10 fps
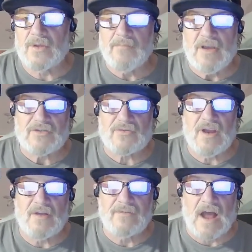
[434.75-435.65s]
the
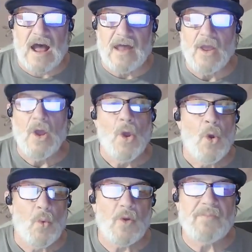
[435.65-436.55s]
mystery of God
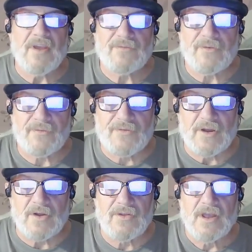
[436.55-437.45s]
would be
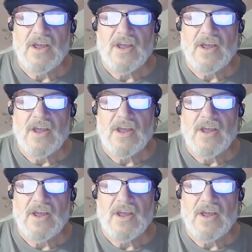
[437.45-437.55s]
fulfilled,